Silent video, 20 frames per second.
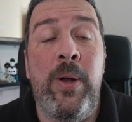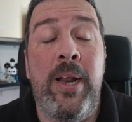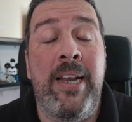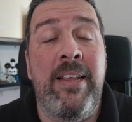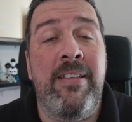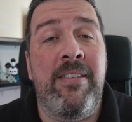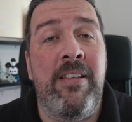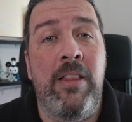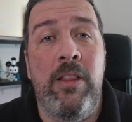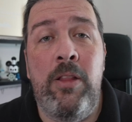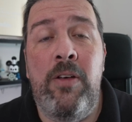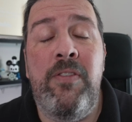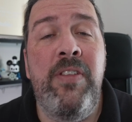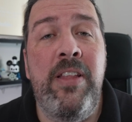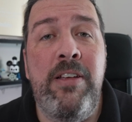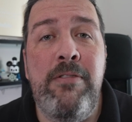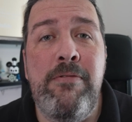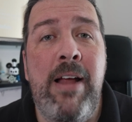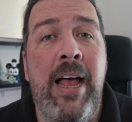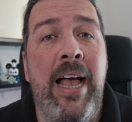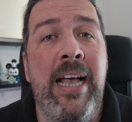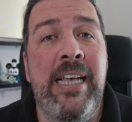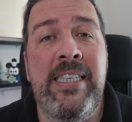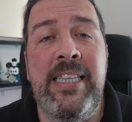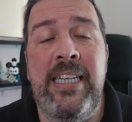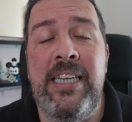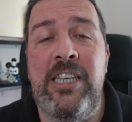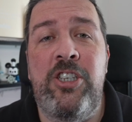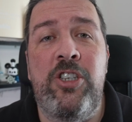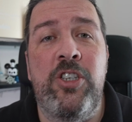and it's a lovely
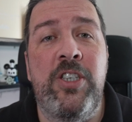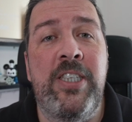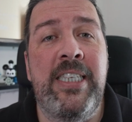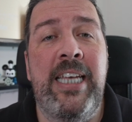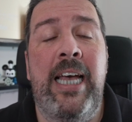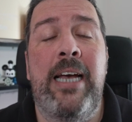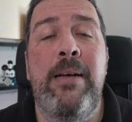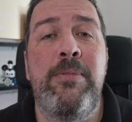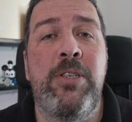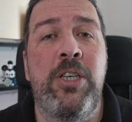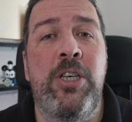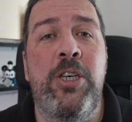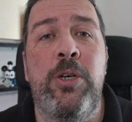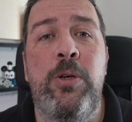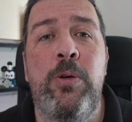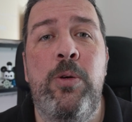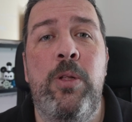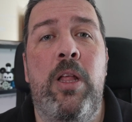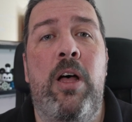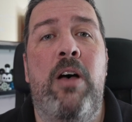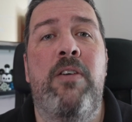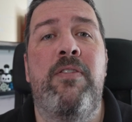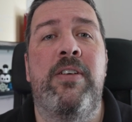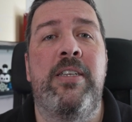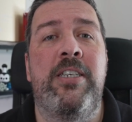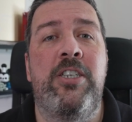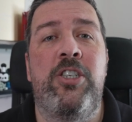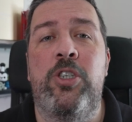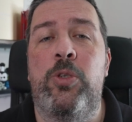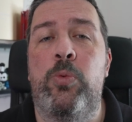rest and it's just time to cool off
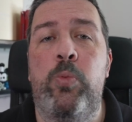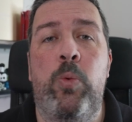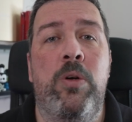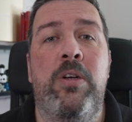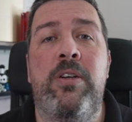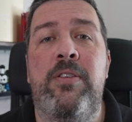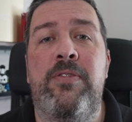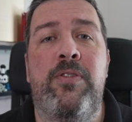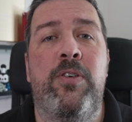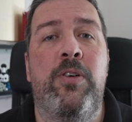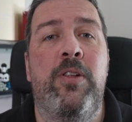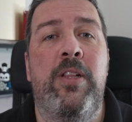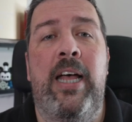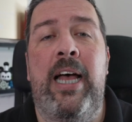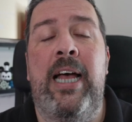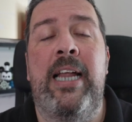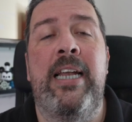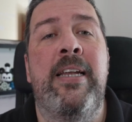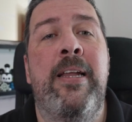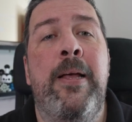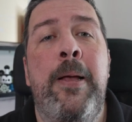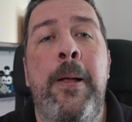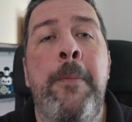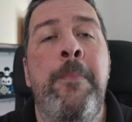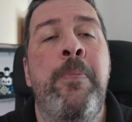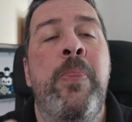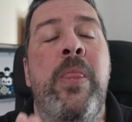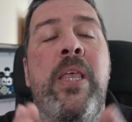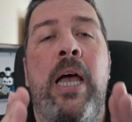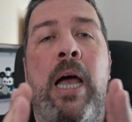and it's just wonderful, and
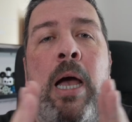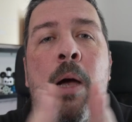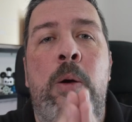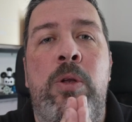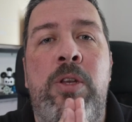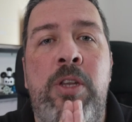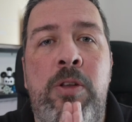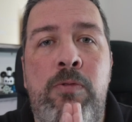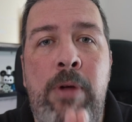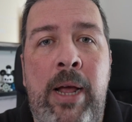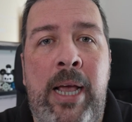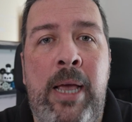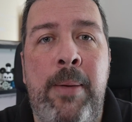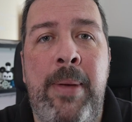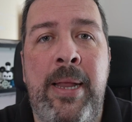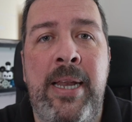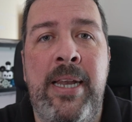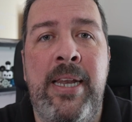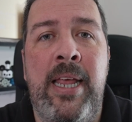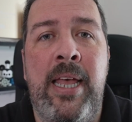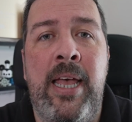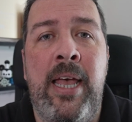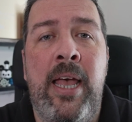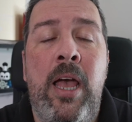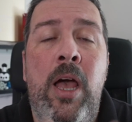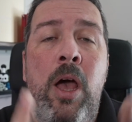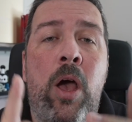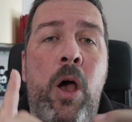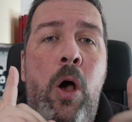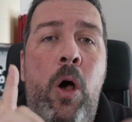I would recommend it.
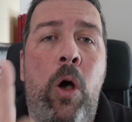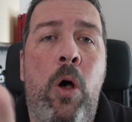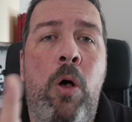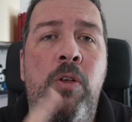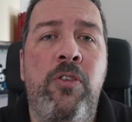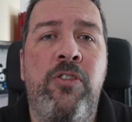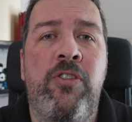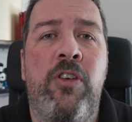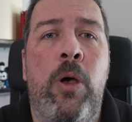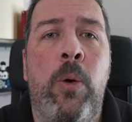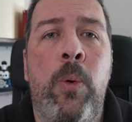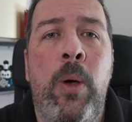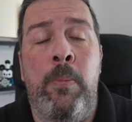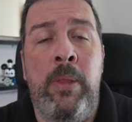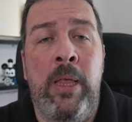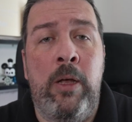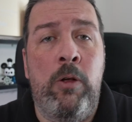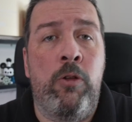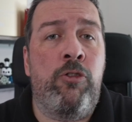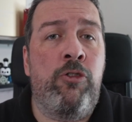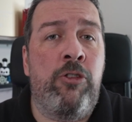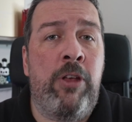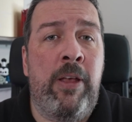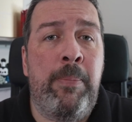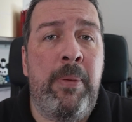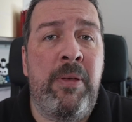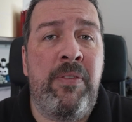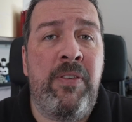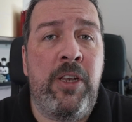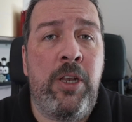Also, little
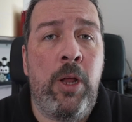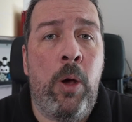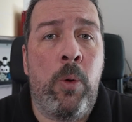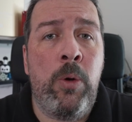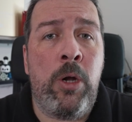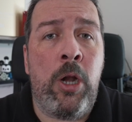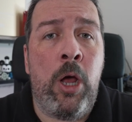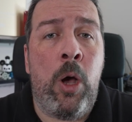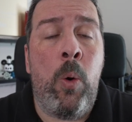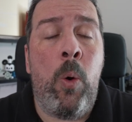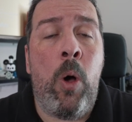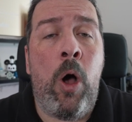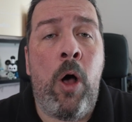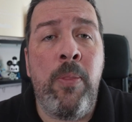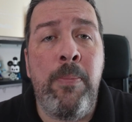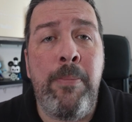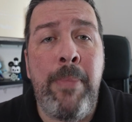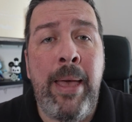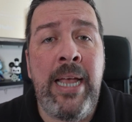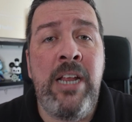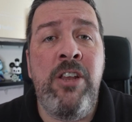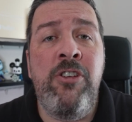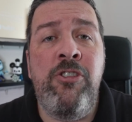tip if you don't know, on Main